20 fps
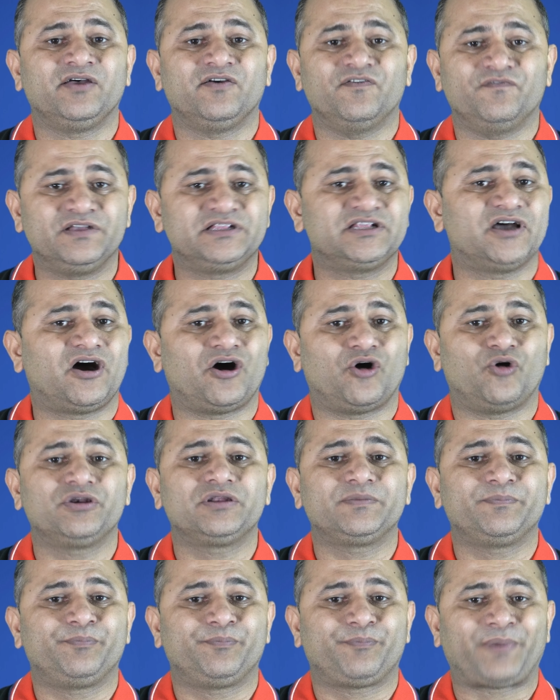
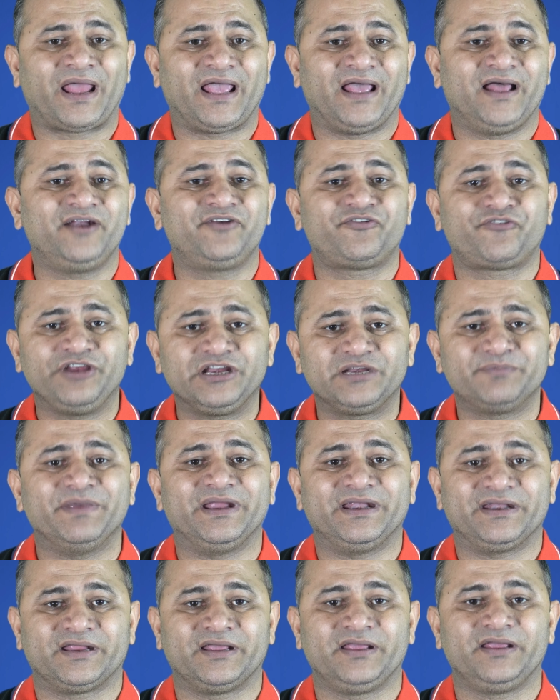without prior
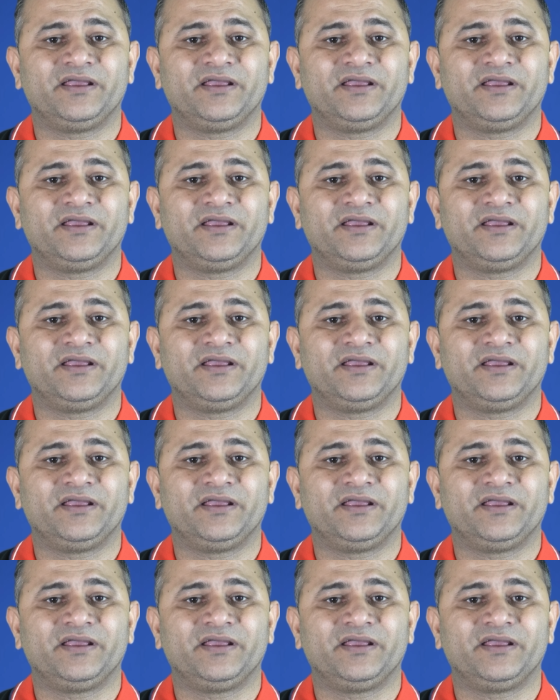treatment,